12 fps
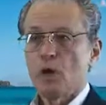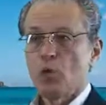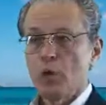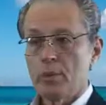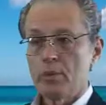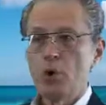
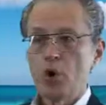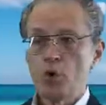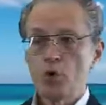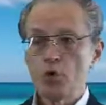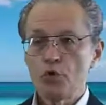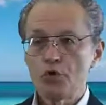we
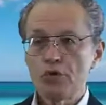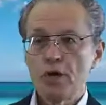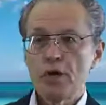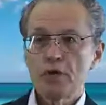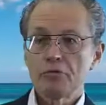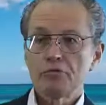move
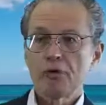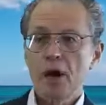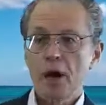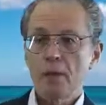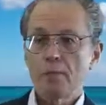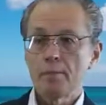
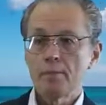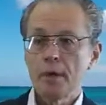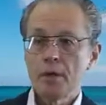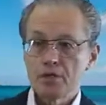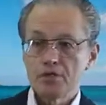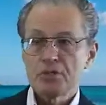from
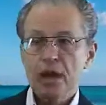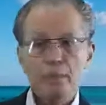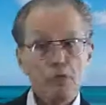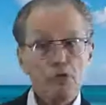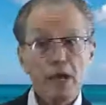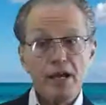
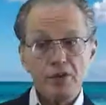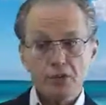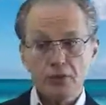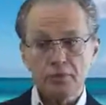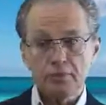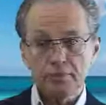
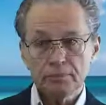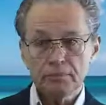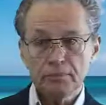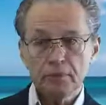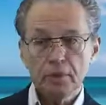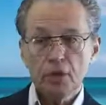separation
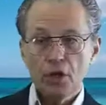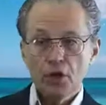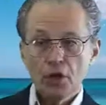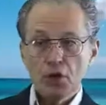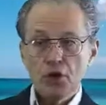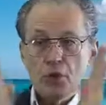
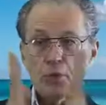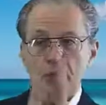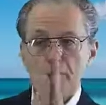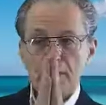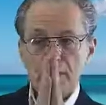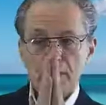to
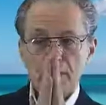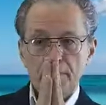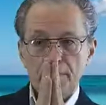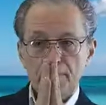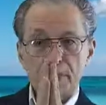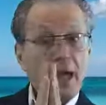unity,
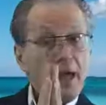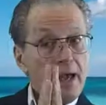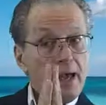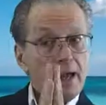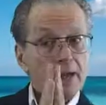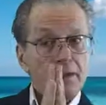
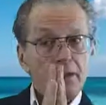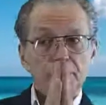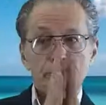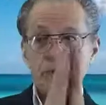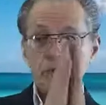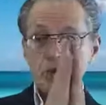
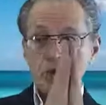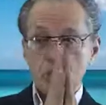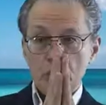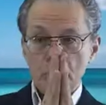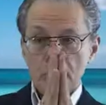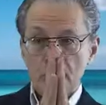and from
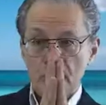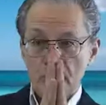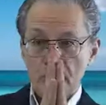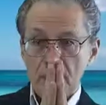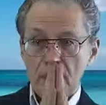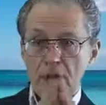
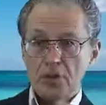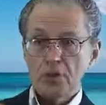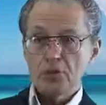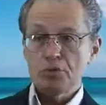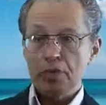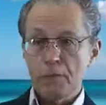unity
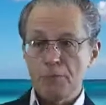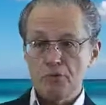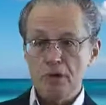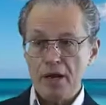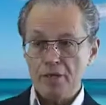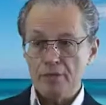to
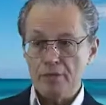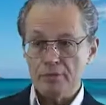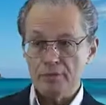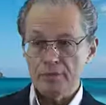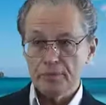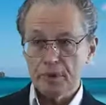
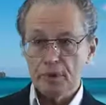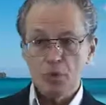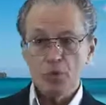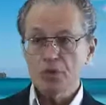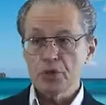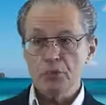separation,
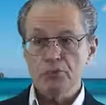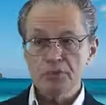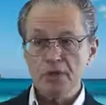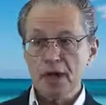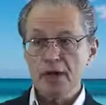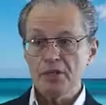which is
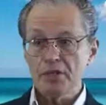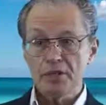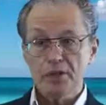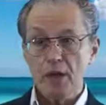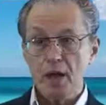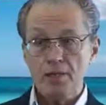precisely
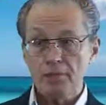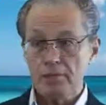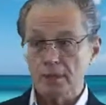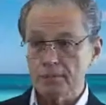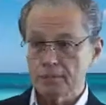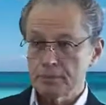the
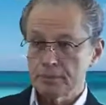concept.